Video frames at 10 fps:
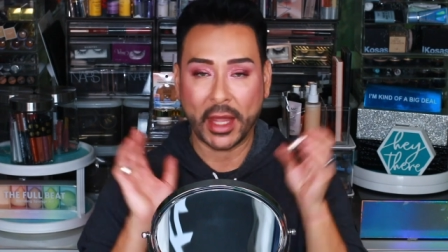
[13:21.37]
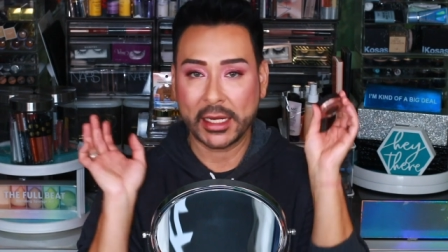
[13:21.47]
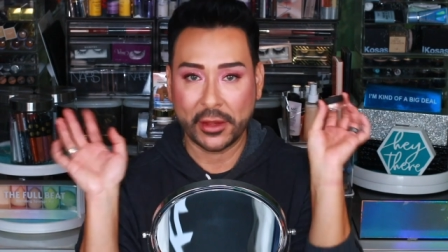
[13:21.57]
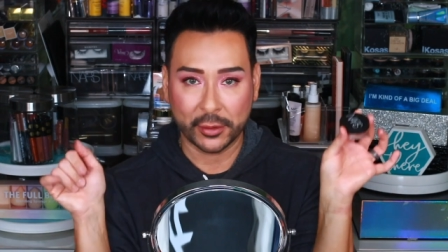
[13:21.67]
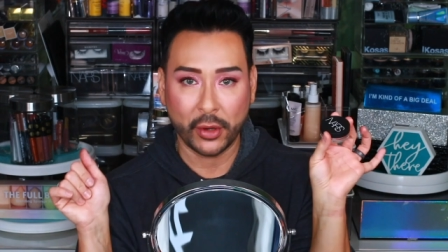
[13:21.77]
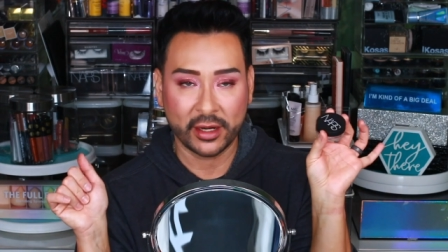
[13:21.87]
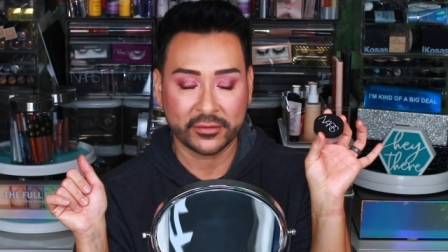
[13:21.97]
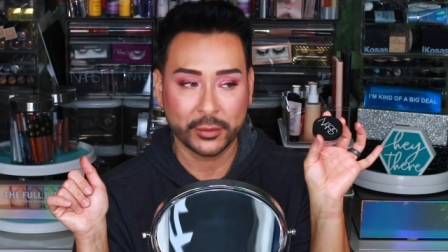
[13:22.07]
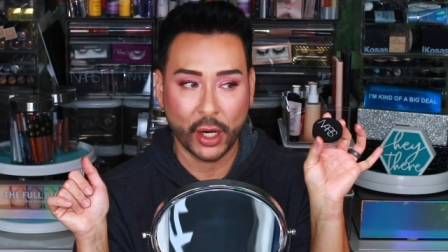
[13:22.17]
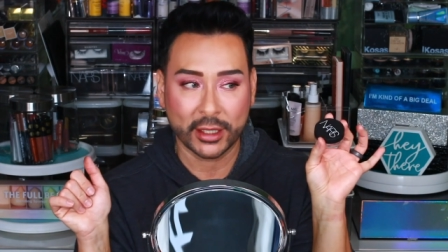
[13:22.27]
Another
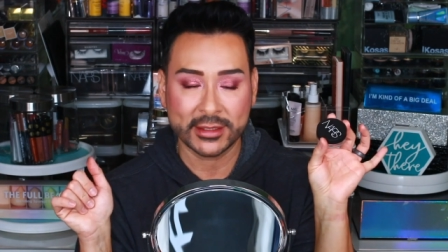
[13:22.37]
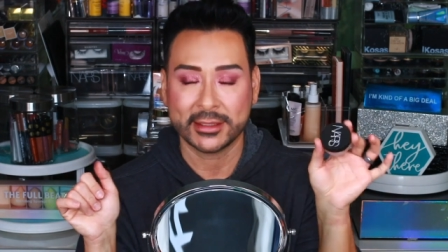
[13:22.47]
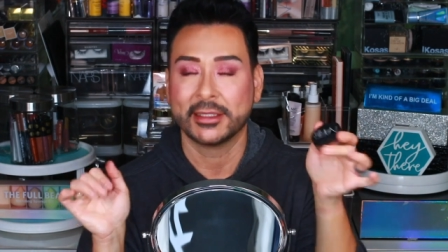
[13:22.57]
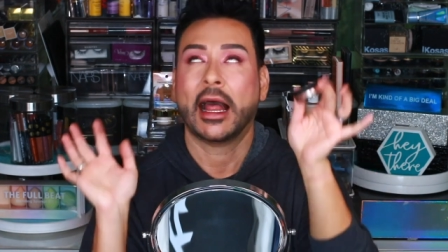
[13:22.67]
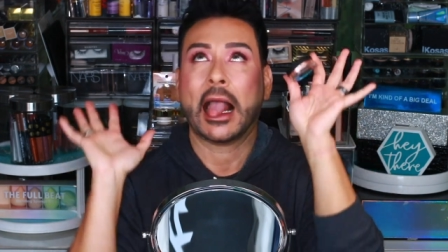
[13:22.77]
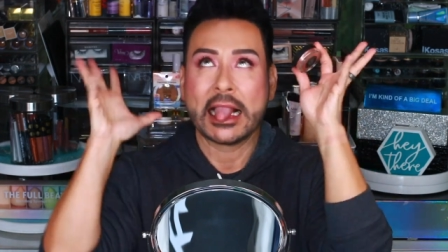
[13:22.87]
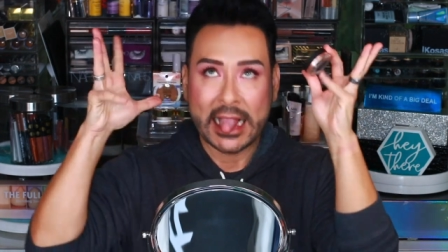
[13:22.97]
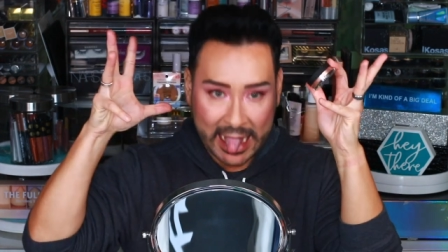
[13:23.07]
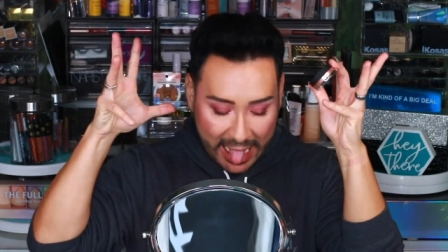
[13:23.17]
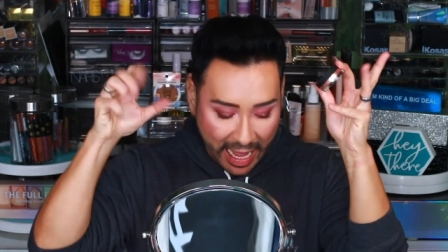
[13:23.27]
product from NARS.
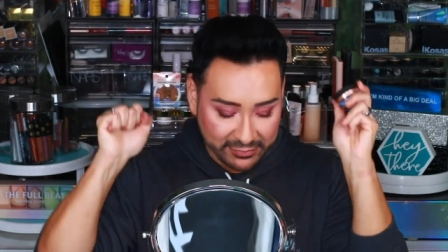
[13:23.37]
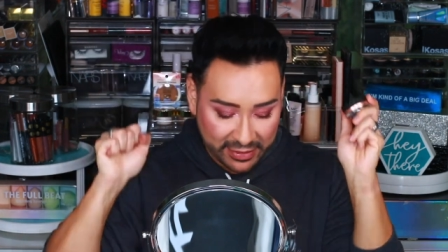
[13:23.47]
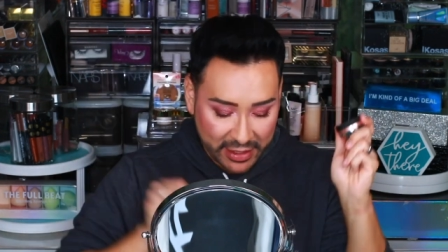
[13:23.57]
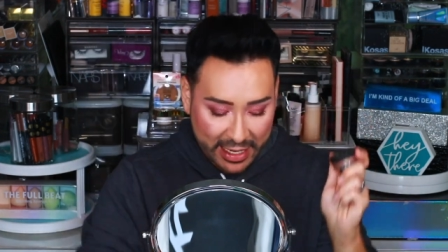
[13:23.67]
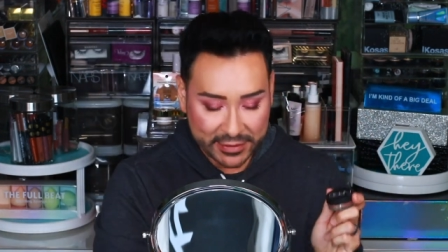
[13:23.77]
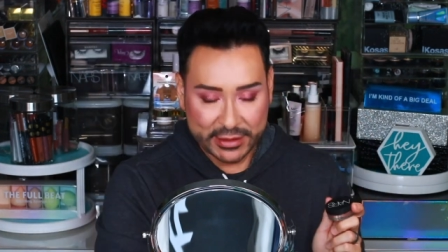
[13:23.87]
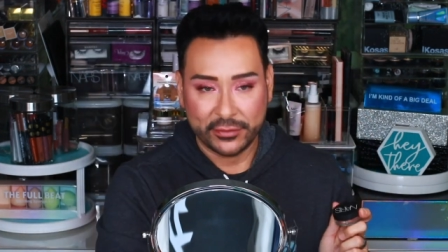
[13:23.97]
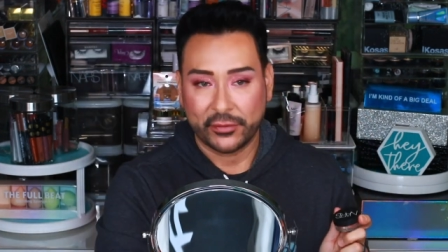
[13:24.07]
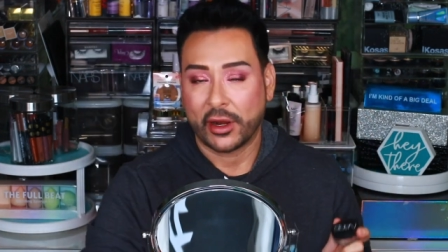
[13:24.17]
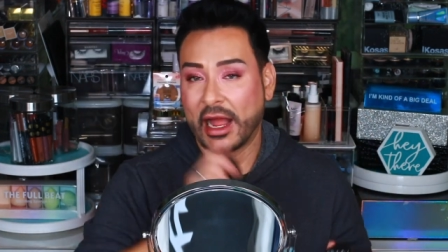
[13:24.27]
I've never had this
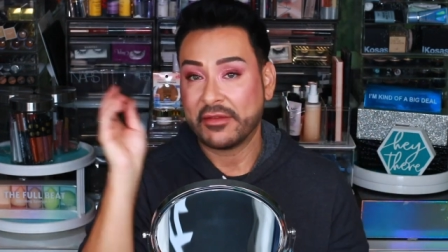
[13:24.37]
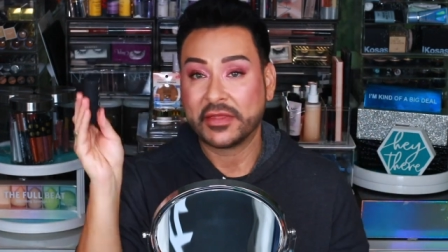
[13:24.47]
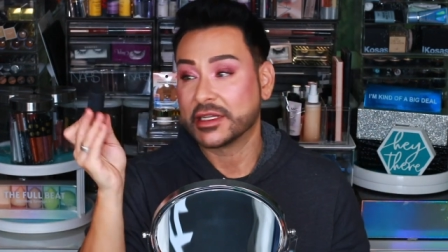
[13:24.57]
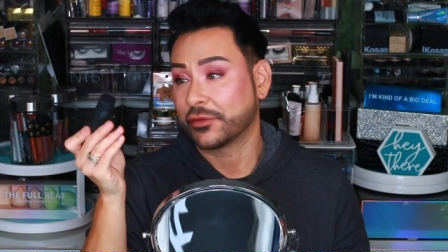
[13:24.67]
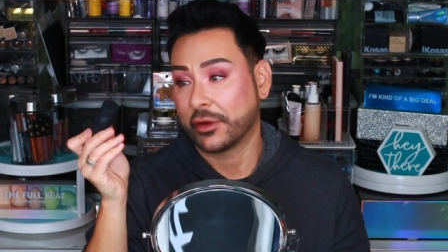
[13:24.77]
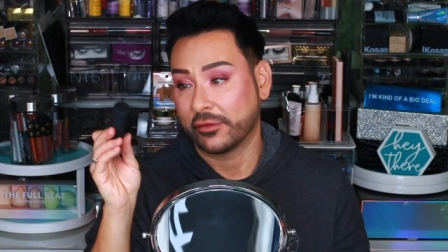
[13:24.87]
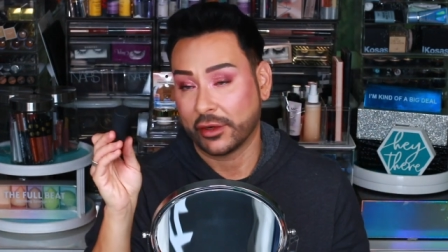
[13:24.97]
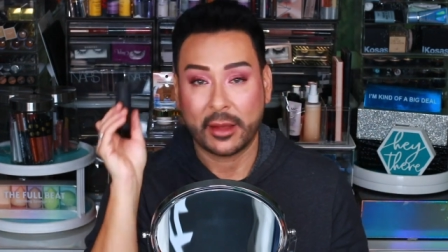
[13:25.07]
before. I've had this forever.